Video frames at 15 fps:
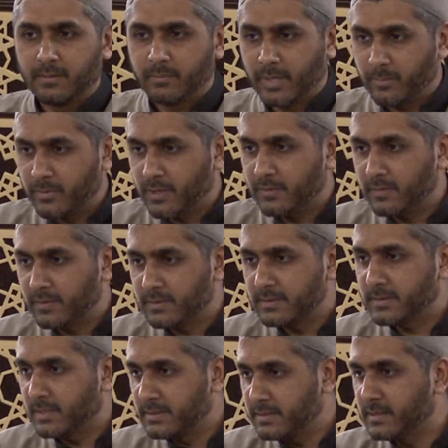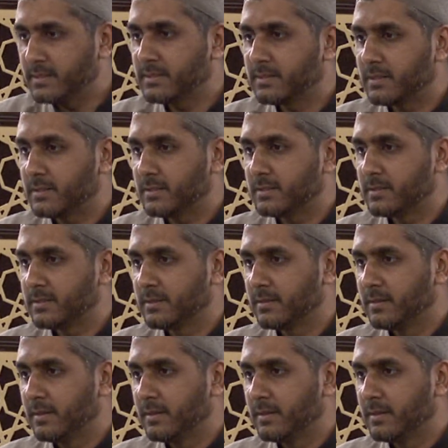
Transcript: My brothers and sisters,